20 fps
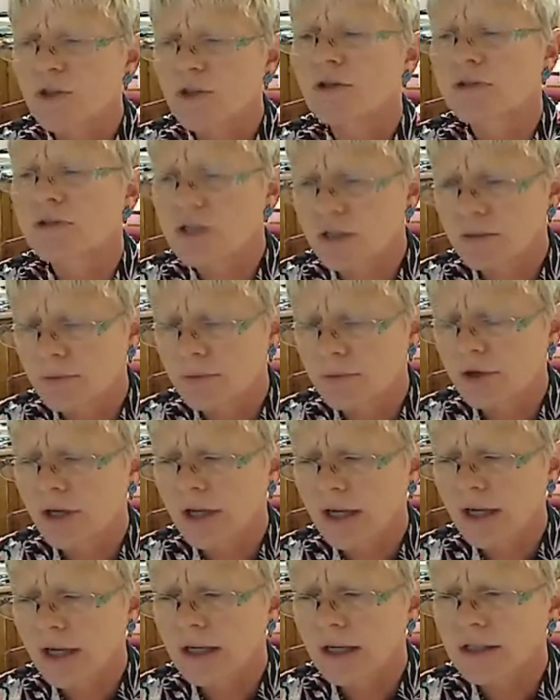with those
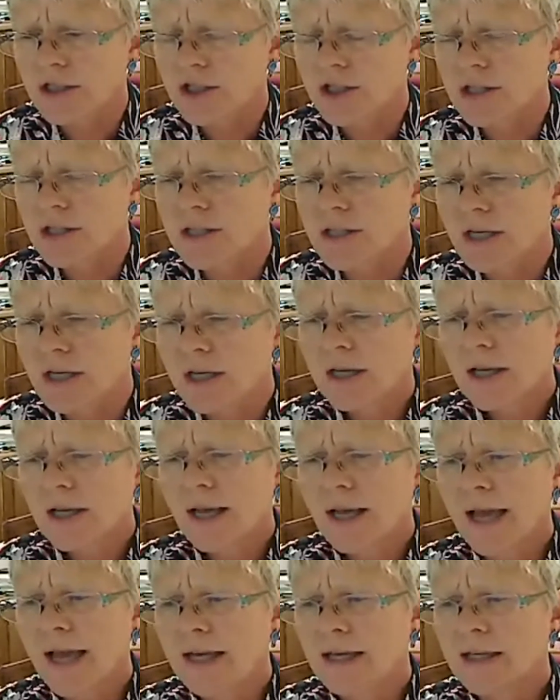community colleges
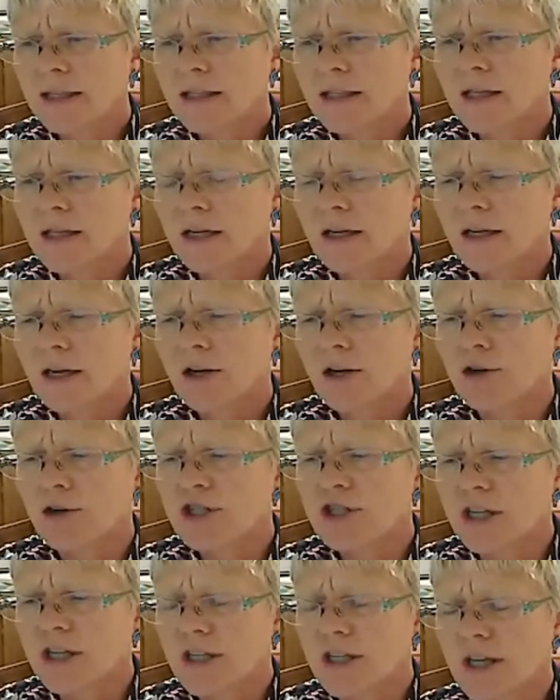and
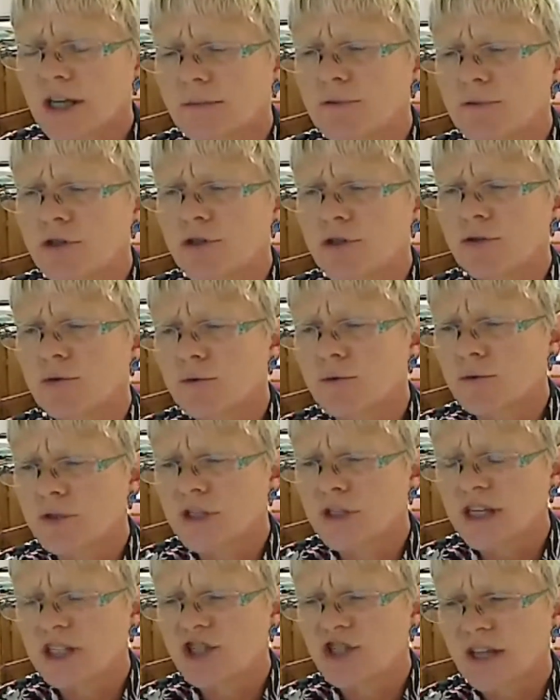urging them to
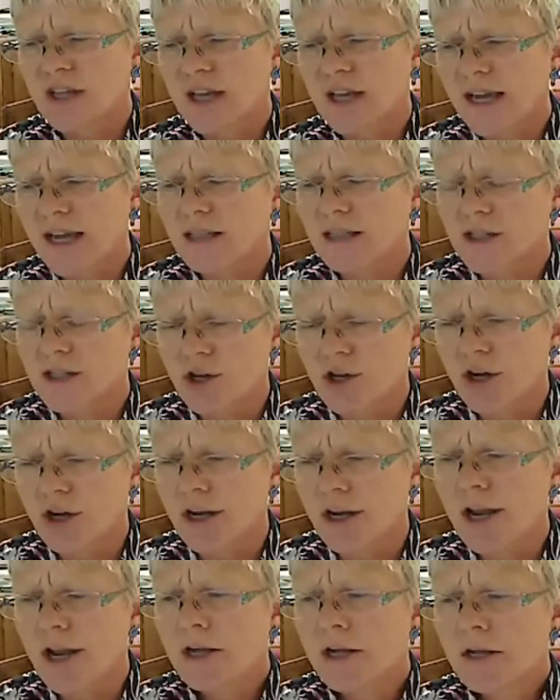teach the
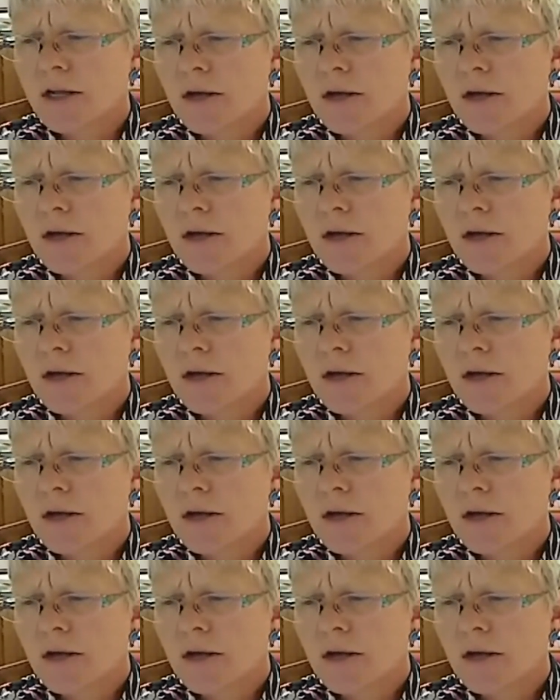hands-on,